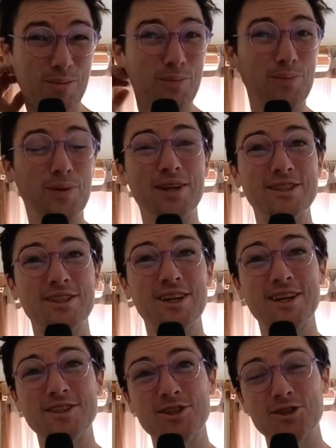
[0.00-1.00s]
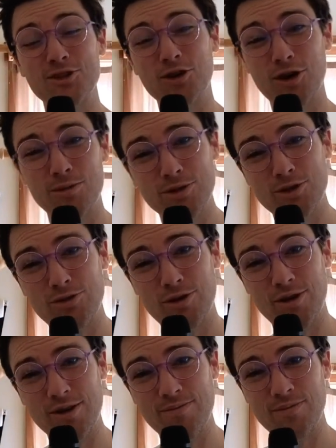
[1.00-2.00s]
But it's not just
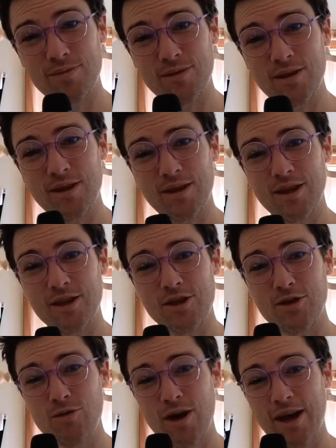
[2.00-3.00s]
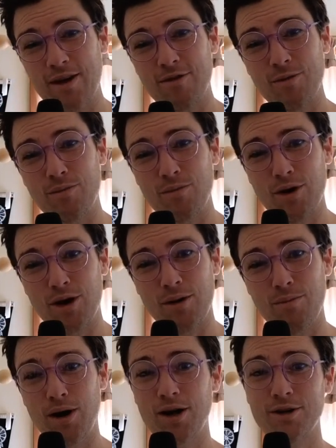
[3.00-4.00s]
arbitrary. You have a
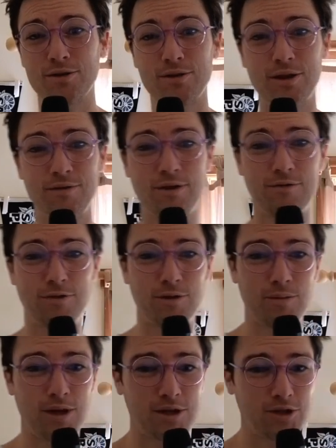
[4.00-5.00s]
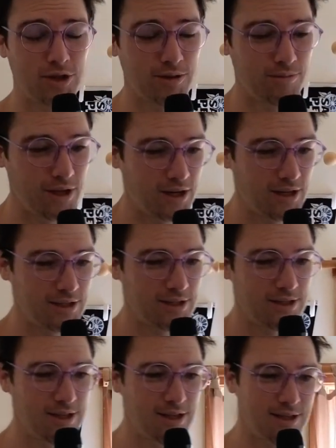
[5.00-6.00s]
model of information that
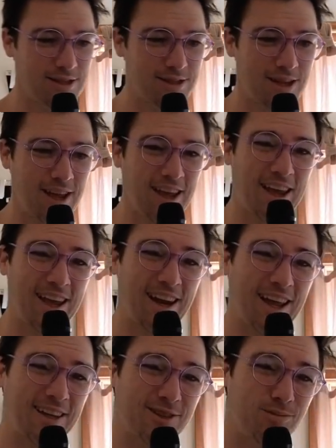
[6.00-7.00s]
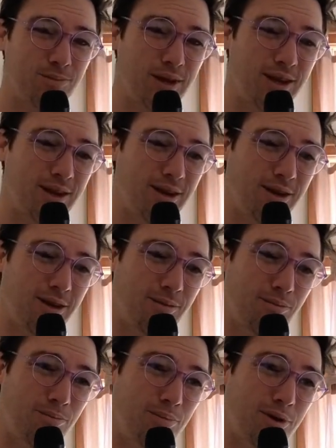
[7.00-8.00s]
exists and has been
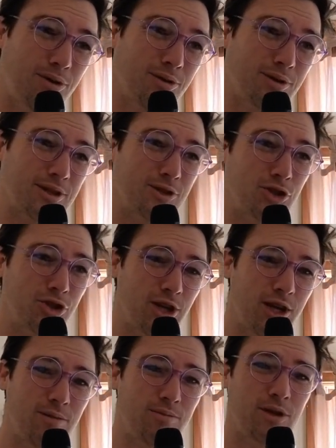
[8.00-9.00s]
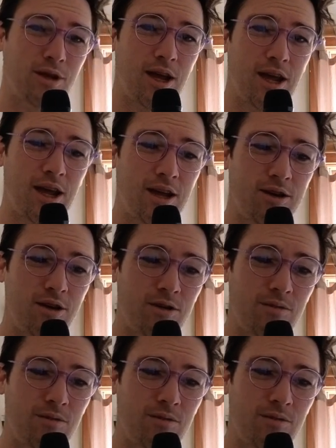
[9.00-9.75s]
built and shaped and